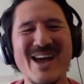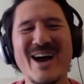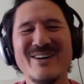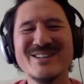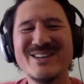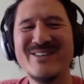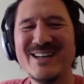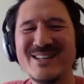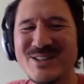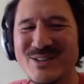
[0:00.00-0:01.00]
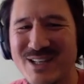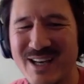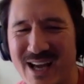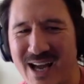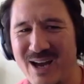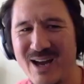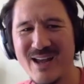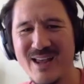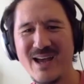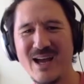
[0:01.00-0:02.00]
was going to ask you, it's like, ah,
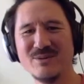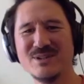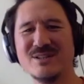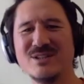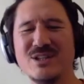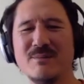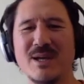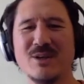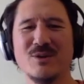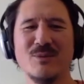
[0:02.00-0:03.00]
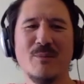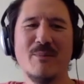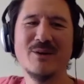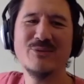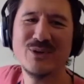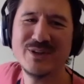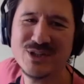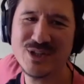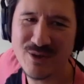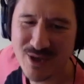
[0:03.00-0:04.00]
how does she make you more mindful? Does
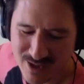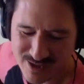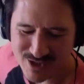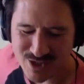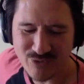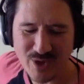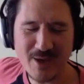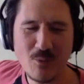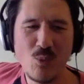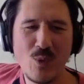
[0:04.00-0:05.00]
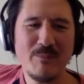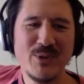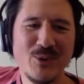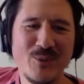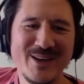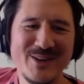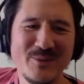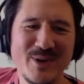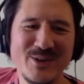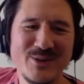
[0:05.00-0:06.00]
she does she fucking whip you when you
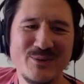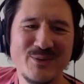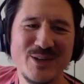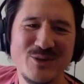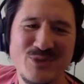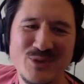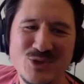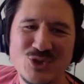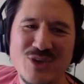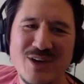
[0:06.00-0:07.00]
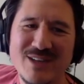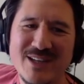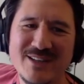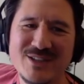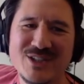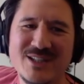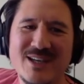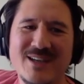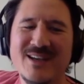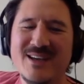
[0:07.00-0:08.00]
when you when you're future traveling? Does she
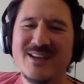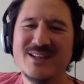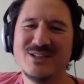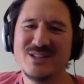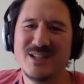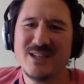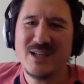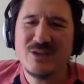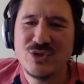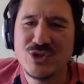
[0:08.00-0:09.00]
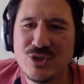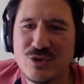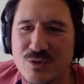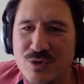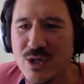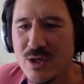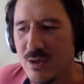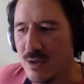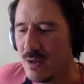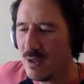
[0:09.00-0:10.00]
get is she introduce
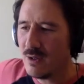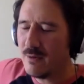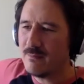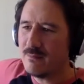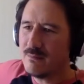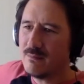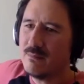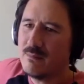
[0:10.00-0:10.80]
um,